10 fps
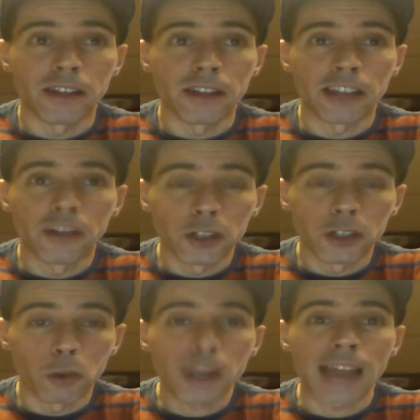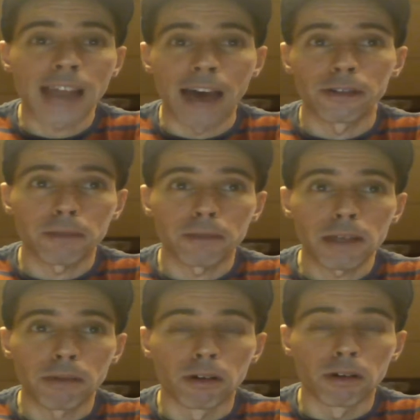that's over 20,000
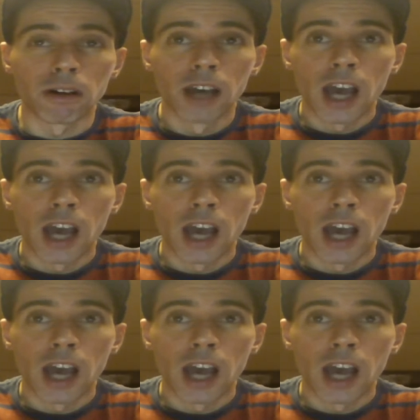people.